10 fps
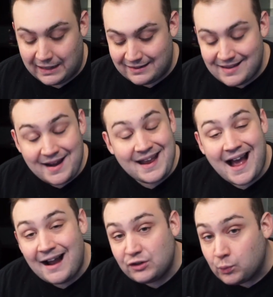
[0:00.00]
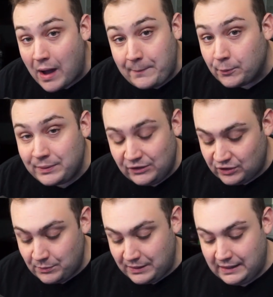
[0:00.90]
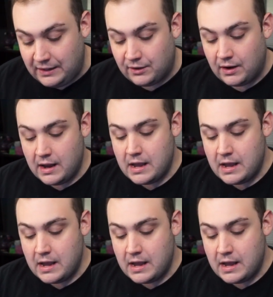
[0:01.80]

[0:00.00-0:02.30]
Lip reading: It's not a hot swappable PCB here.